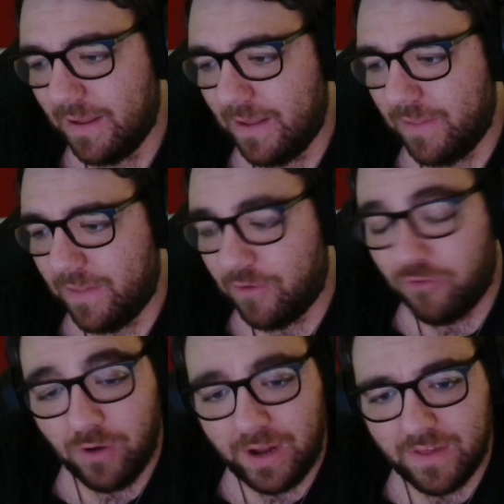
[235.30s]
there
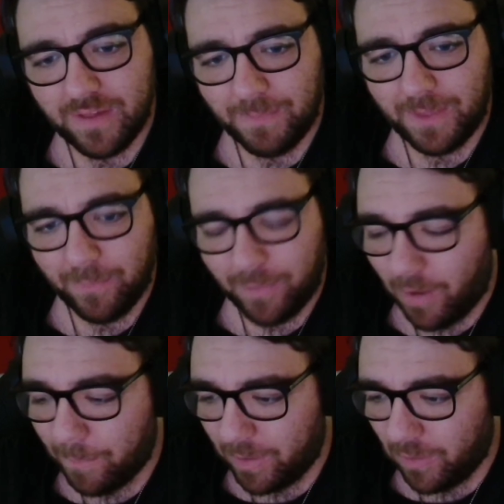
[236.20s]
truly is something
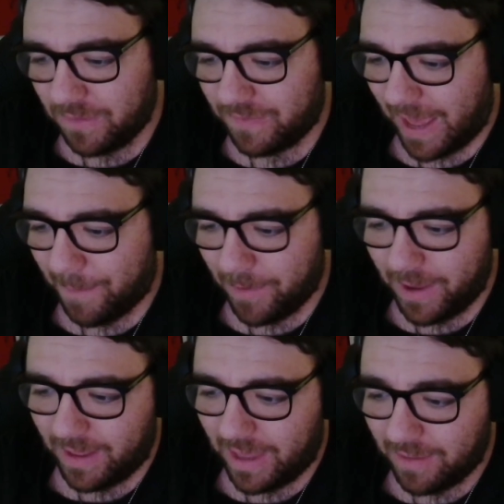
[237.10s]
beyond that. But it
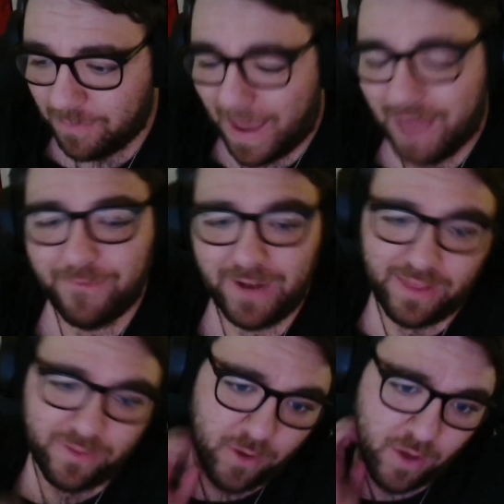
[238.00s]
is baffling that